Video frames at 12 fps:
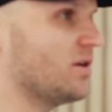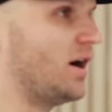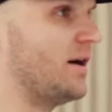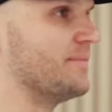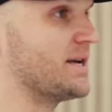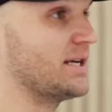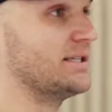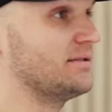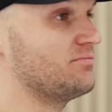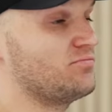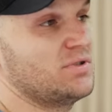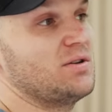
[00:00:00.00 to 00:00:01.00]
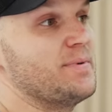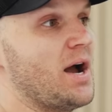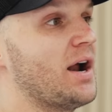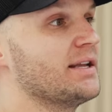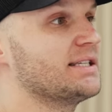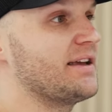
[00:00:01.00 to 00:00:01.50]
um, because to be
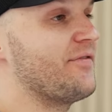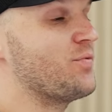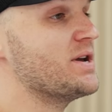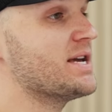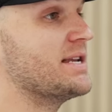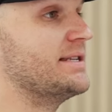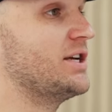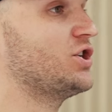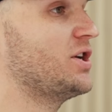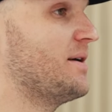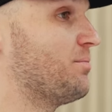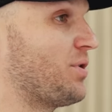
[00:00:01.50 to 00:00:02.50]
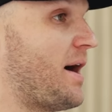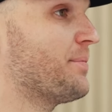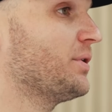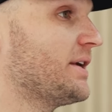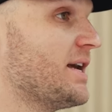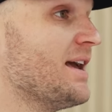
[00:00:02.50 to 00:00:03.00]
honest, if we condition him
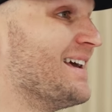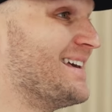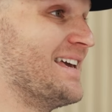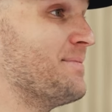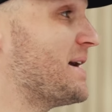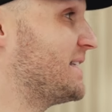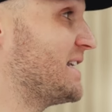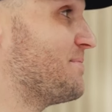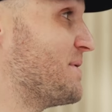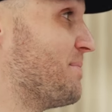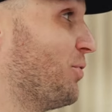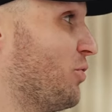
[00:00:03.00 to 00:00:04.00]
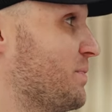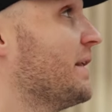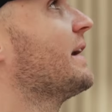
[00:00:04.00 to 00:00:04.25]
properly, he may see people and be